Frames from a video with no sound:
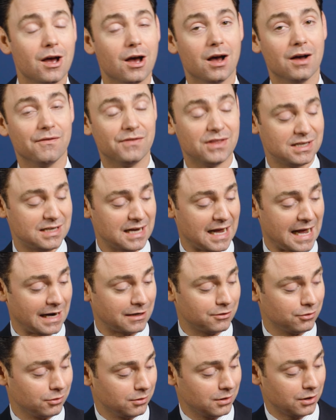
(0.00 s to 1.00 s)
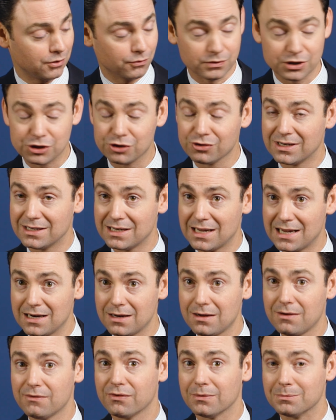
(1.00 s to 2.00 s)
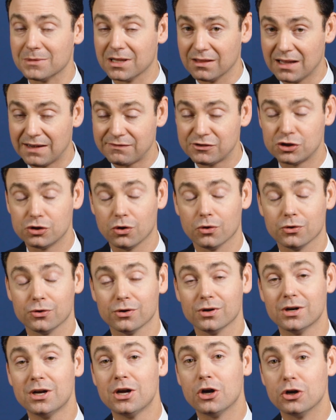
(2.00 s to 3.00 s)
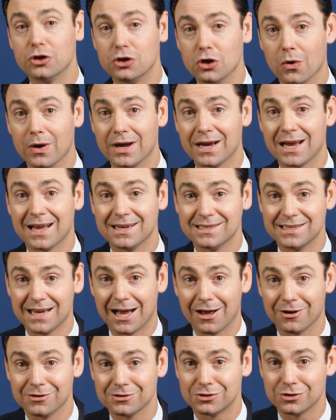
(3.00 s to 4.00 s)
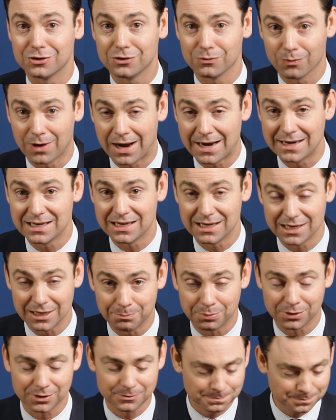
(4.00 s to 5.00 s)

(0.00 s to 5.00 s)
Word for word: of the diagonal originating from the left shoulder going down to the right hip.